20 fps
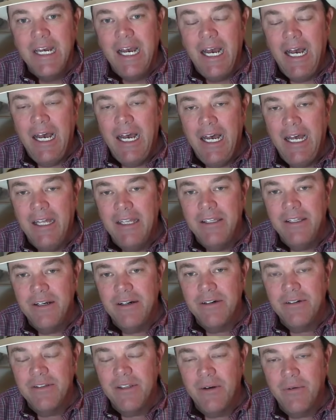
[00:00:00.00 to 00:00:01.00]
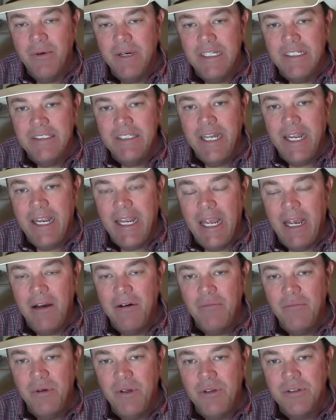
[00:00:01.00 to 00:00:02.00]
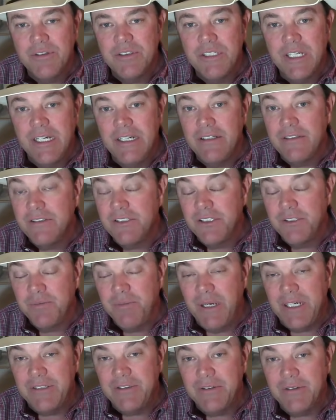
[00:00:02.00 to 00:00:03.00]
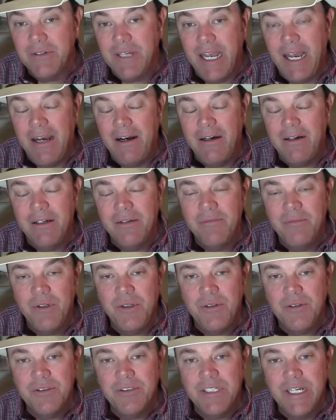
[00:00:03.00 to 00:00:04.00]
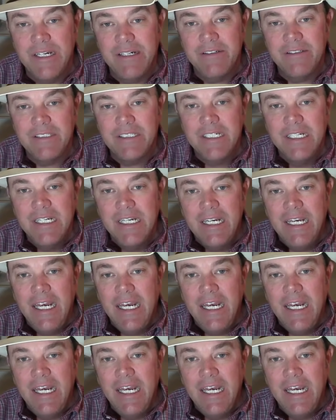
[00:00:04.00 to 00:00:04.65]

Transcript: their Wednesday cow and bull sales, the special cow and bull sales,